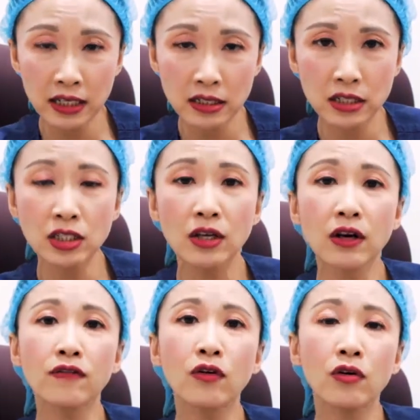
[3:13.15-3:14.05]
glasses
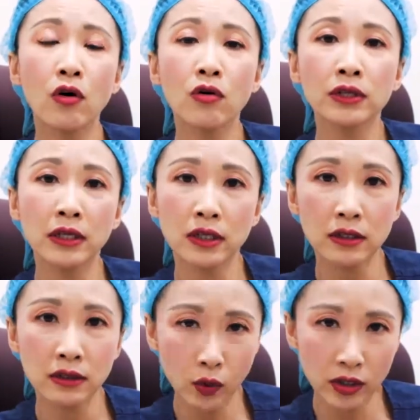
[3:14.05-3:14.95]
for all
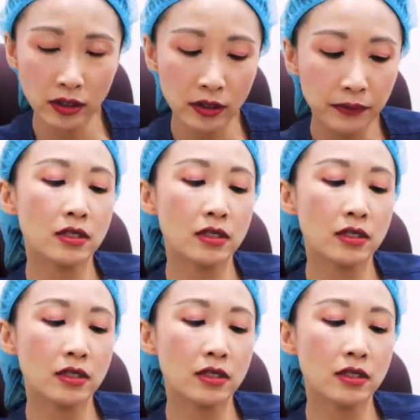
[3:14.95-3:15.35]
near work.